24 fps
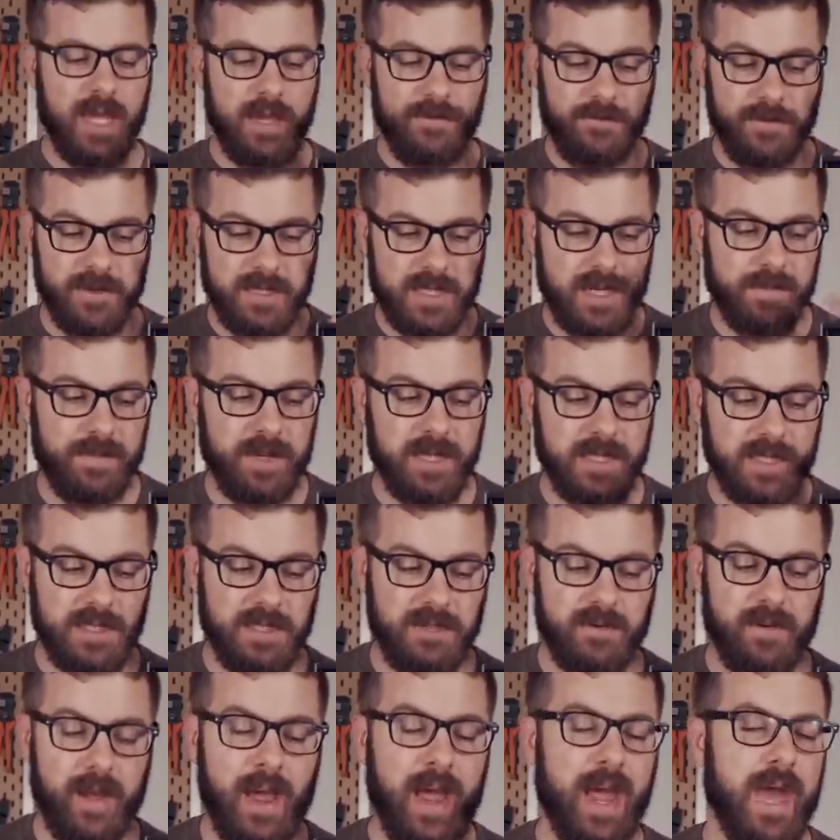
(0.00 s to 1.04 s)
If for some reason
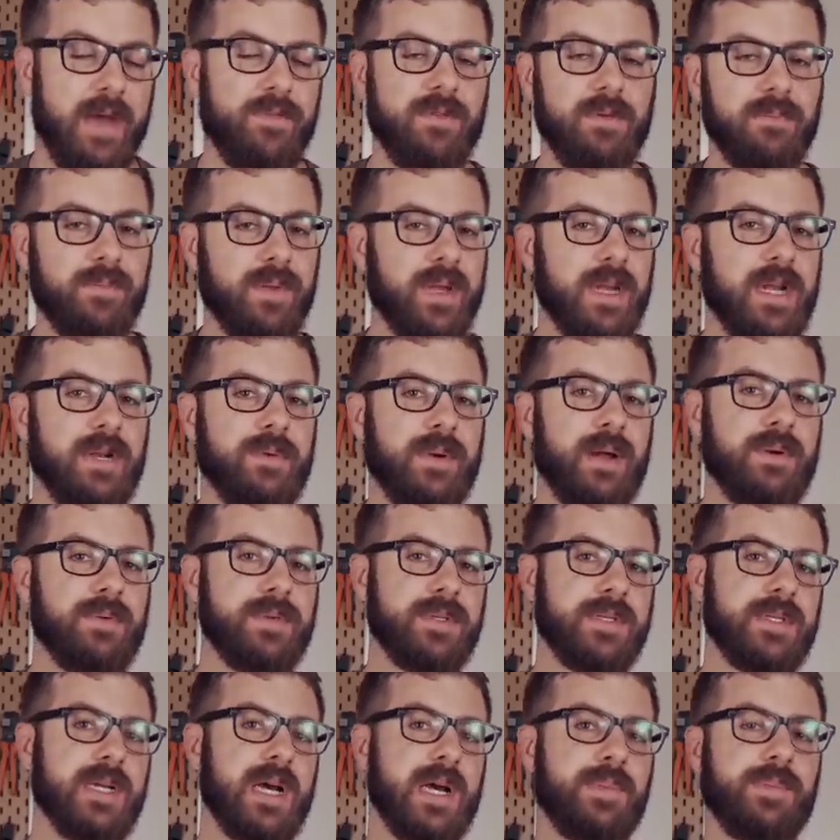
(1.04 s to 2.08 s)
you haven't played around
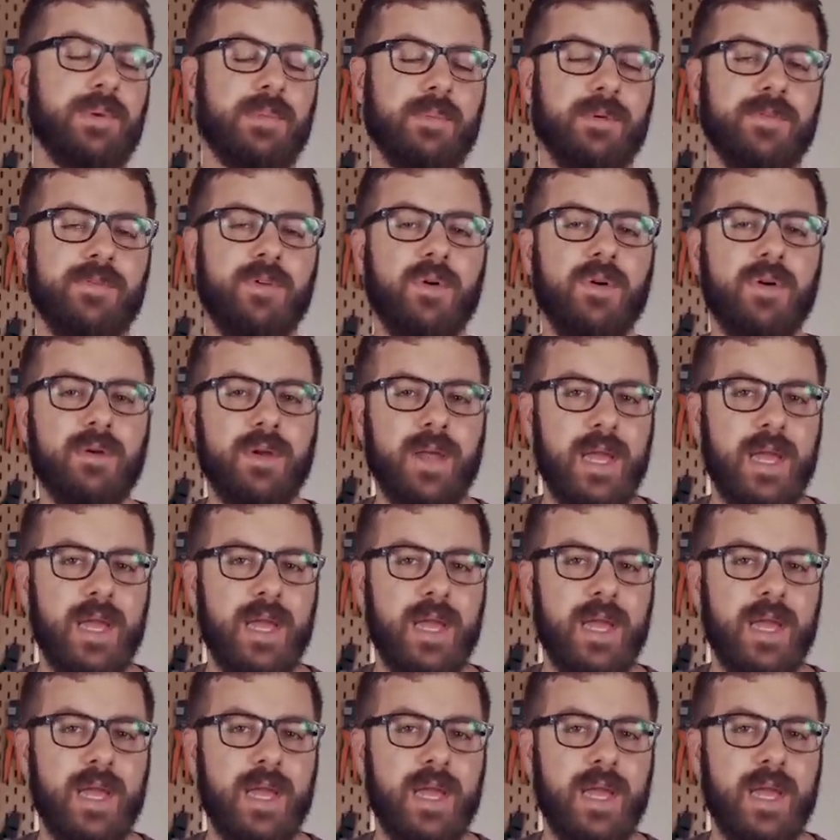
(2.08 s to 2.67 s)
with Z-hopping before